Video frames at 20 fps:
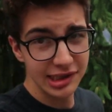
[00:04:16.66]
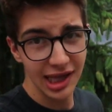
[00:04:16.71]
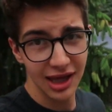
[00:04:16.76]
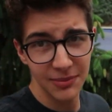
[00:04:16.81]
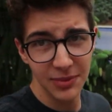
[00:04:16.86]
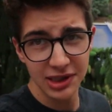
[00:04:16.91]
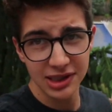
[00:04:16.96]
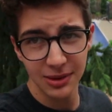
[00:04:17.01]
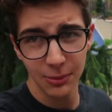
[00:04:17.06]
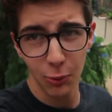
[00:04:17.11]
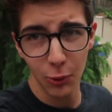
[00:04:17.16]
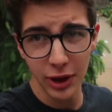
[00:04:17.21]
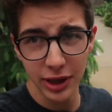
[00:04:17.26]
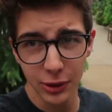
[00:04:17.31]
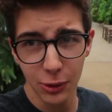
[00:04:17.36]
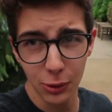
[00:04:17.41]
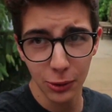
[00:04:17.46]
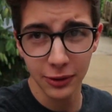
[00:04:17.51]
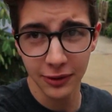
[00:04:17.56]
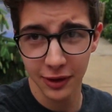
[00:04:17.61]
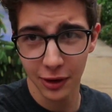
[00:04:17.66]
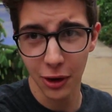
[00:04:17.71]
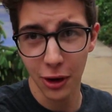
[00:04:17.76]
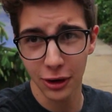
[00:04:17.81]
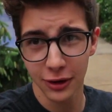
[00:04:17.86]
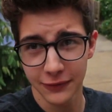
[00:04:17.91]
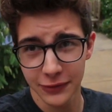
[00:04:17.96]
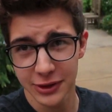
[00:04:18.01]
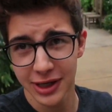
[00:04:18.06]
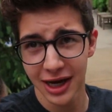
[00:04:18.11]
so that makes him way cooler than
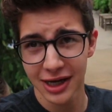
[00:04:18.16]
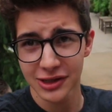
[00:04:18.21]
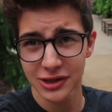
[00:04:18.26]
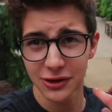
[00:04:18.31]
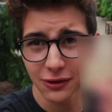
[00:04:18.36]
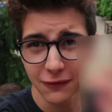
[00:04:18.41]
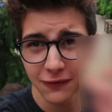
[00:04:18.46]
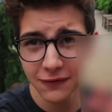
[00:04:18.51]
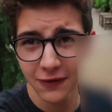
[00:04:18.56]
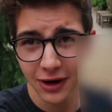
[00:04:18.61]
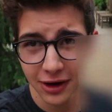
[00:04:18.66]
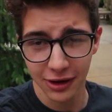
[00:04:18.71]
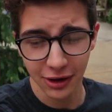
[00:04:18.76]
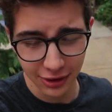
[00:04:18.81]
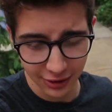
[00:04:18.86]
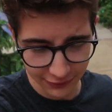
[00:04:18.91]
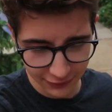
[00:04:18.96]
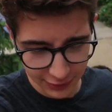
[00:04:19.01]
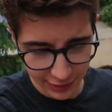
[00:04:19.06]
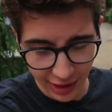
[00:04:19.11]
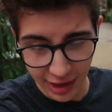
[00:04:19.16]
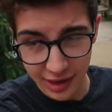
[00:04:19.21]
all of you guys. So f all of you